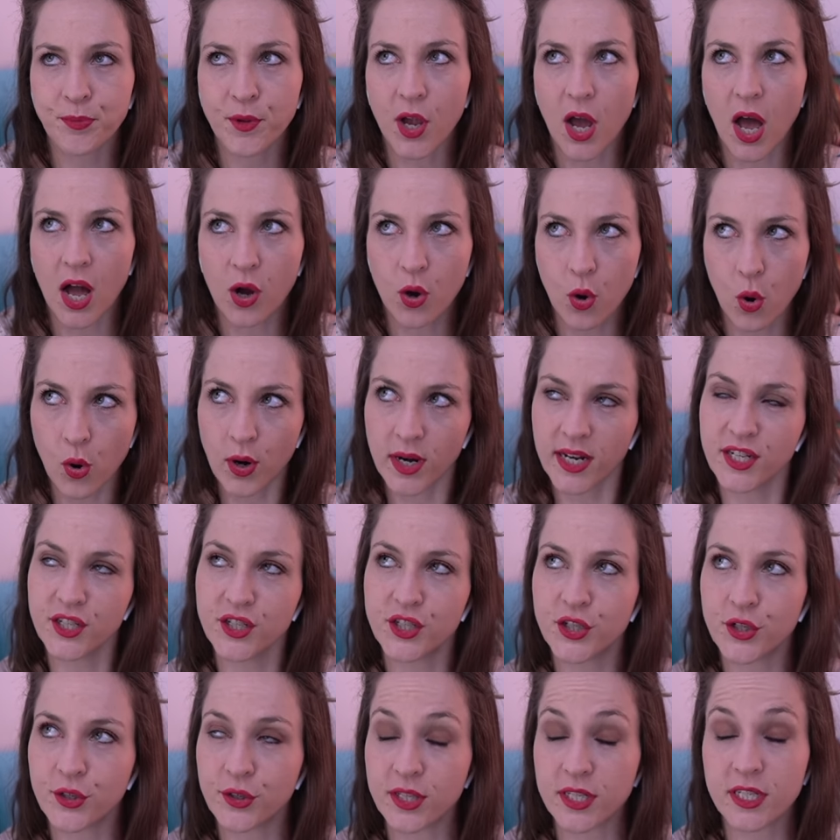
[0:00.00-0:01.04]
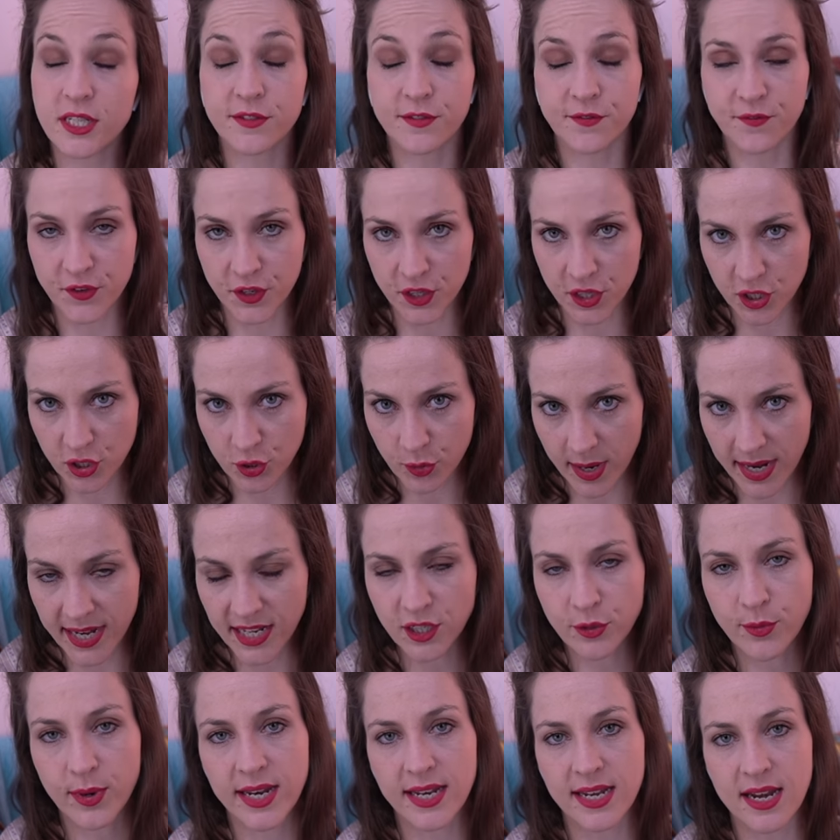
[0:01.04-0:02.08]
According to, this is for the
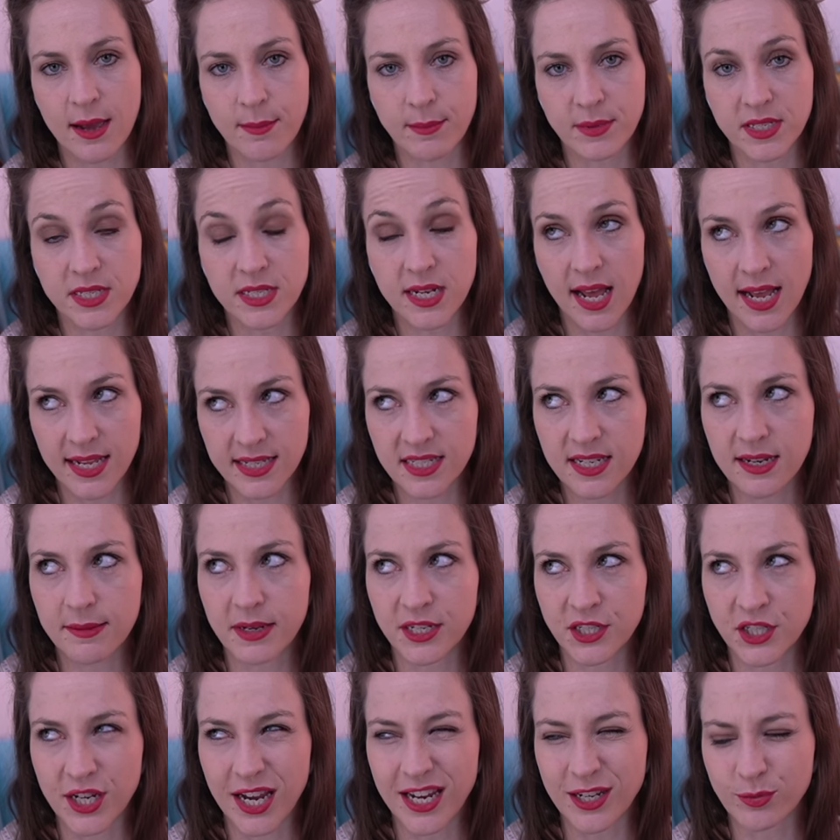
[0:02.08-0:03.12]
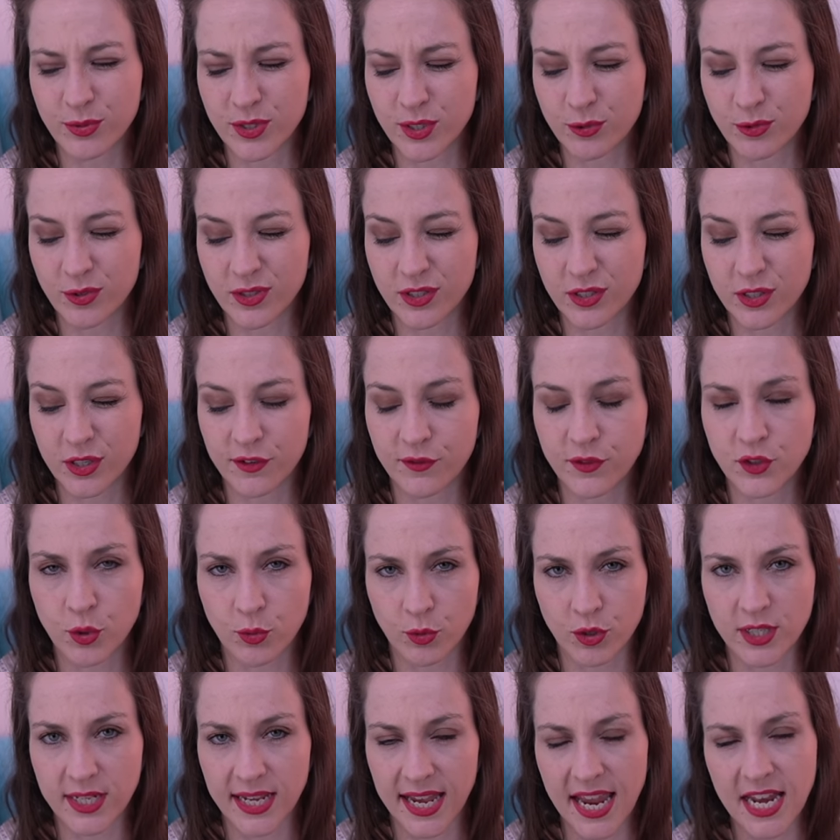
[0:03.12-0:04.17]
2020 numbers, last time I checked, which was sort of
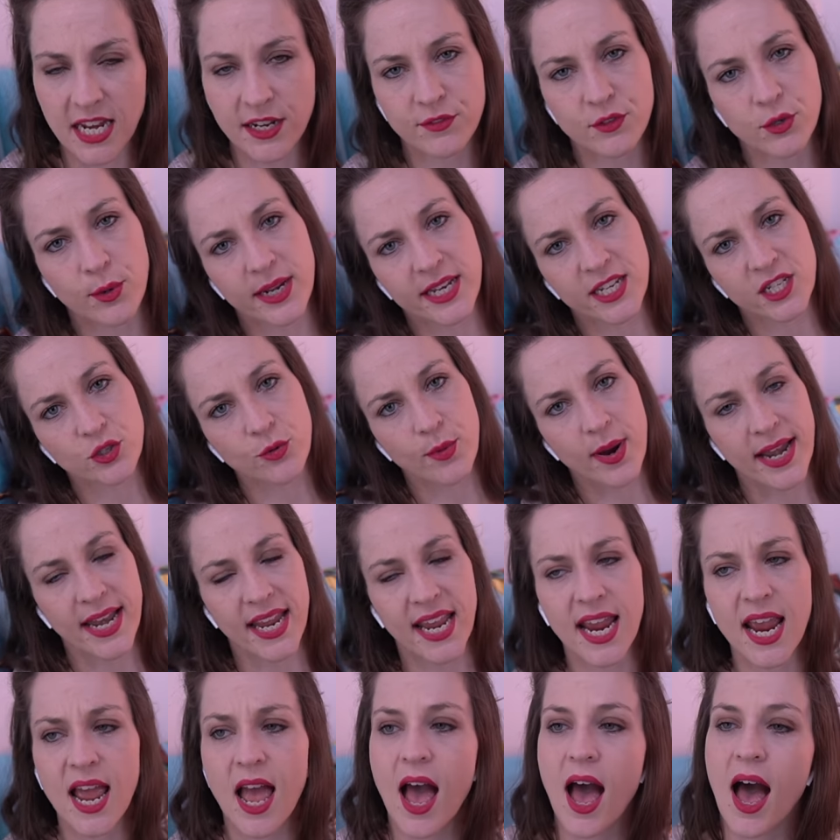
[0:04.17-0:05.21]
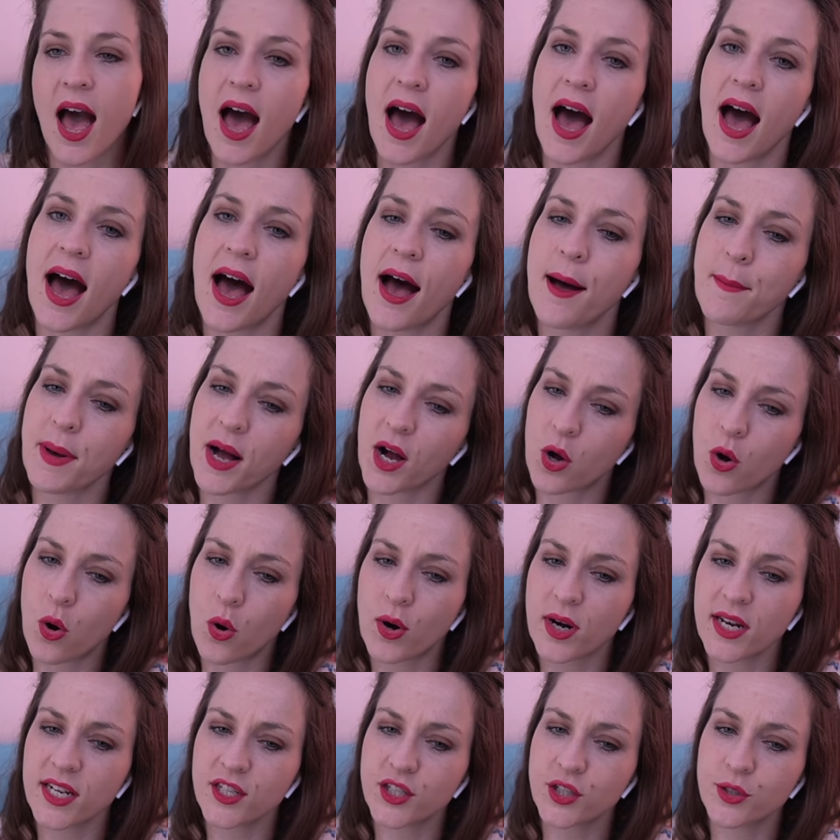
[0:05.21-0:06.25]
towards the end of 2020,
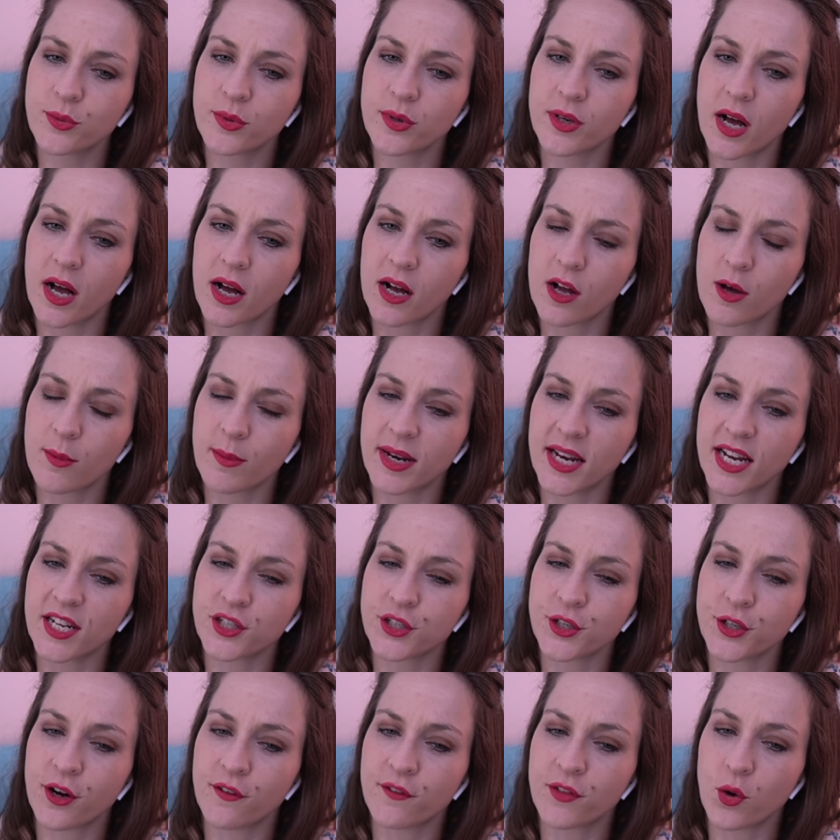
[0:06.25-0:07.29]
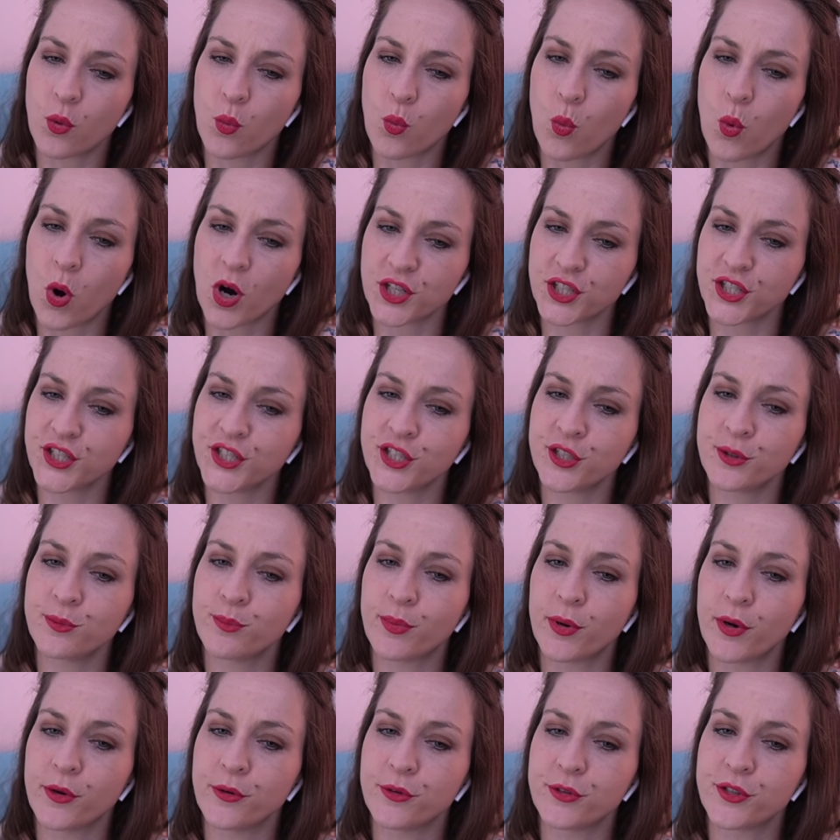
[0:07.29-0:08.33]
according to a combination of the Washington
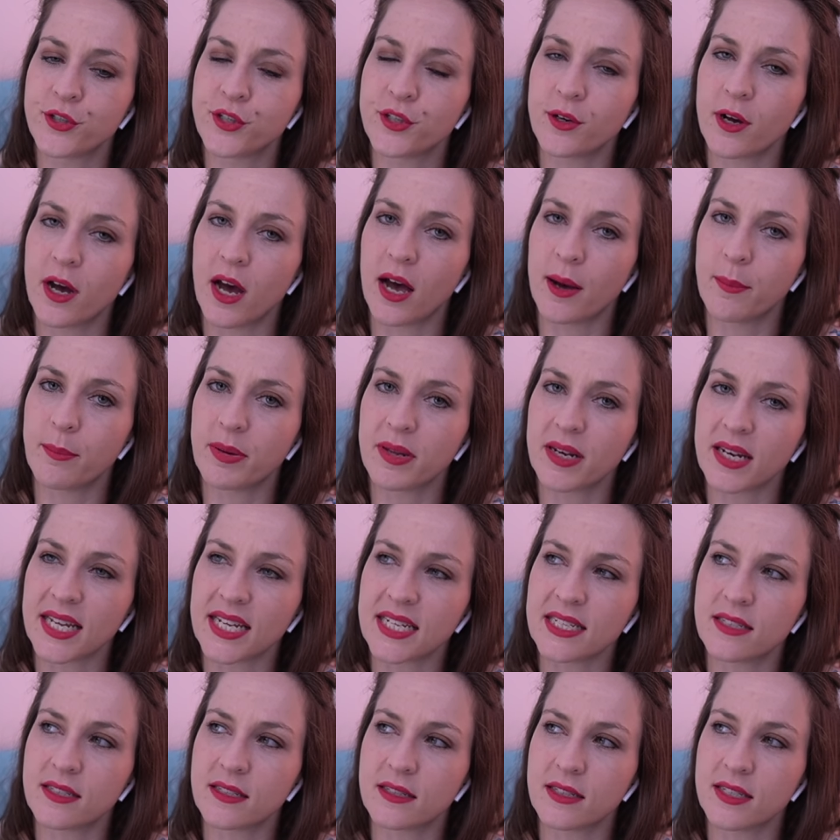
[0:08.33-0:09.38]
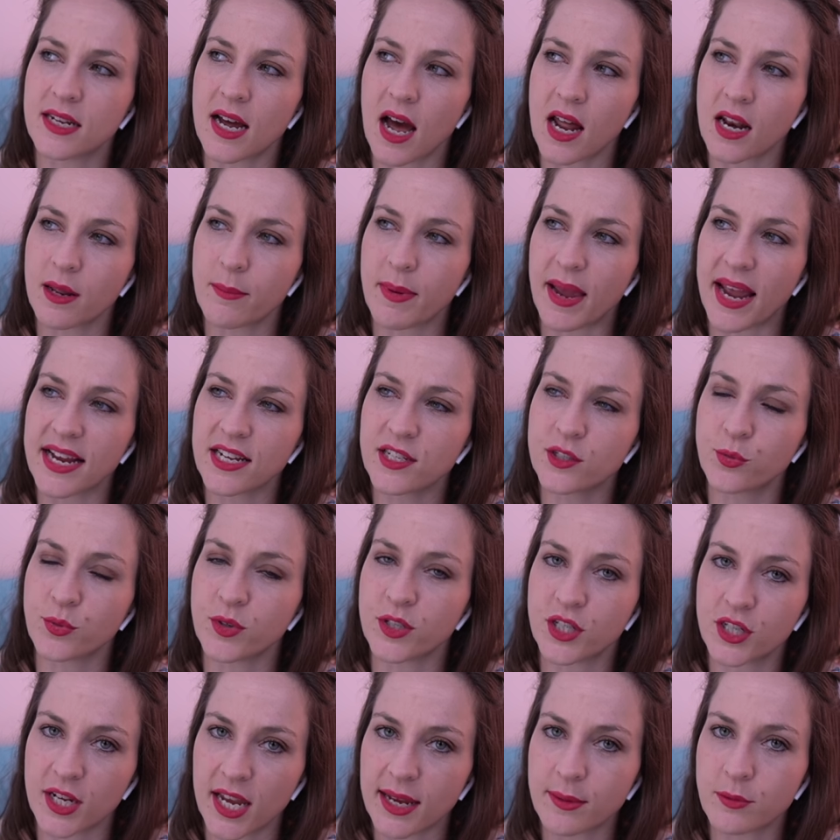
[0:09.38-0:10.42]
Post police database,
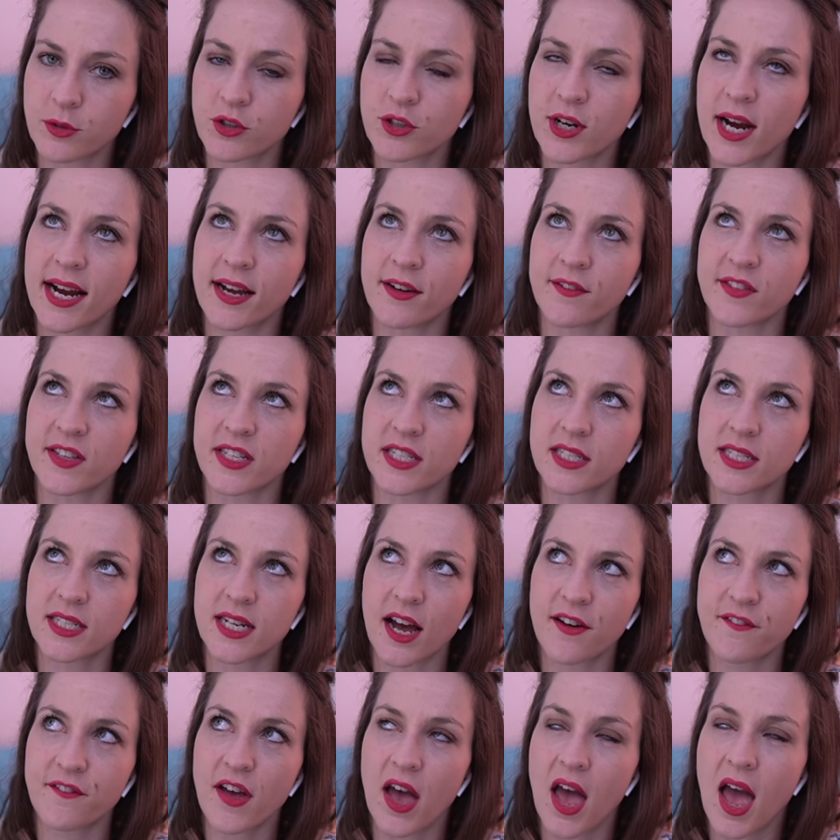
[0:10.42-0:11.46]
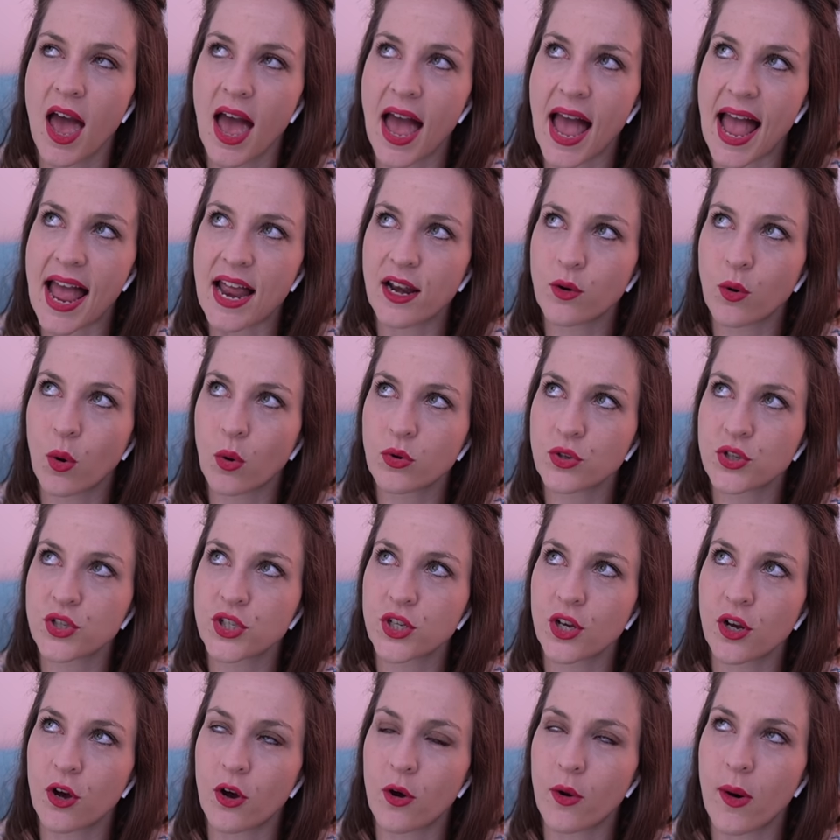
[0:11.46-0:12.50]
which keeps track of this stuff, and
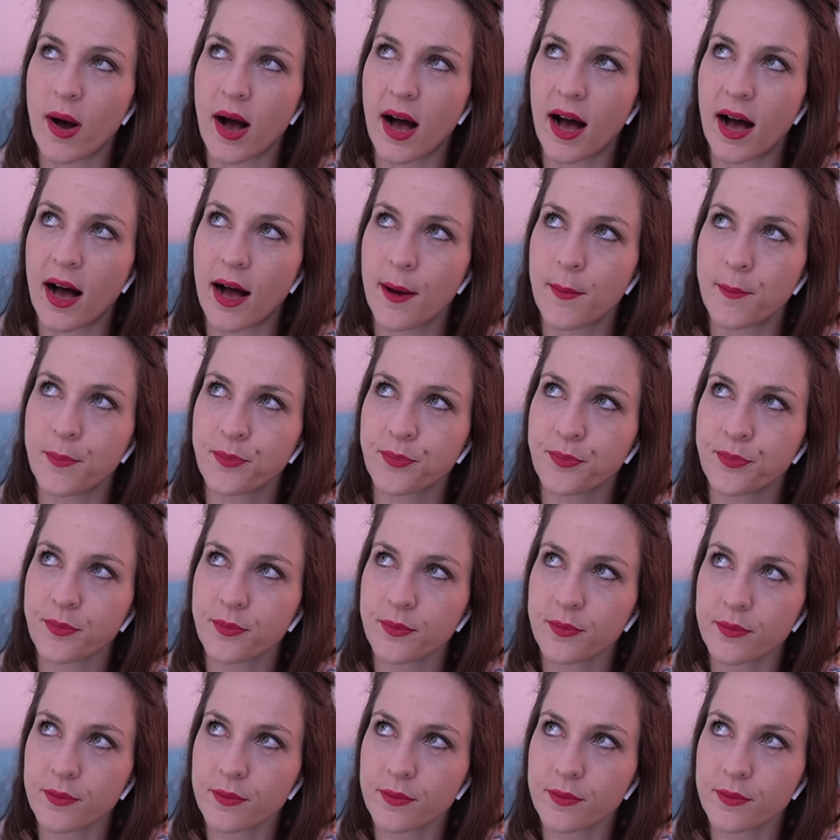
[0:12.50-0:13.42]
also a